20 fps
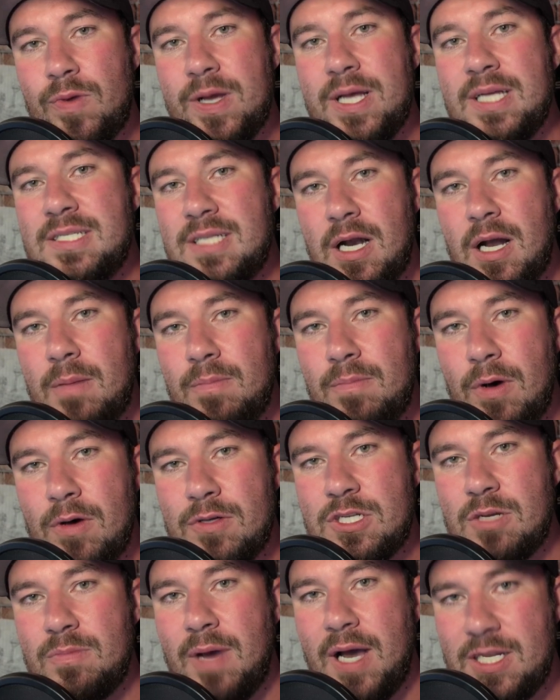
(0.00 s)
reset up
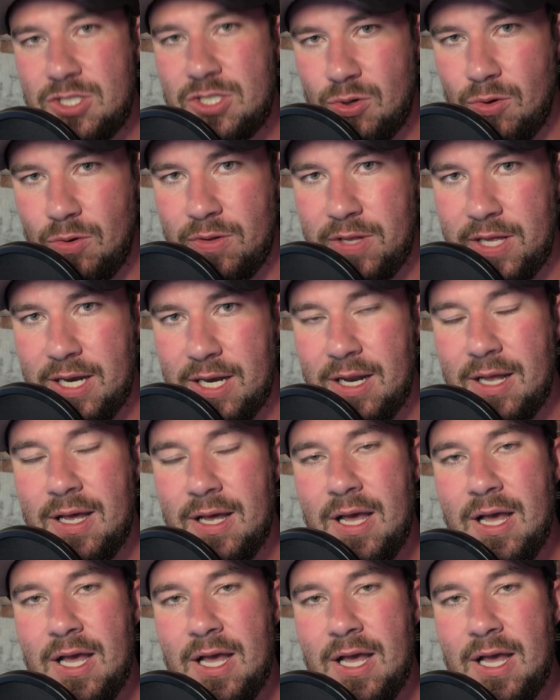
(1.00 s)
most of my tooling.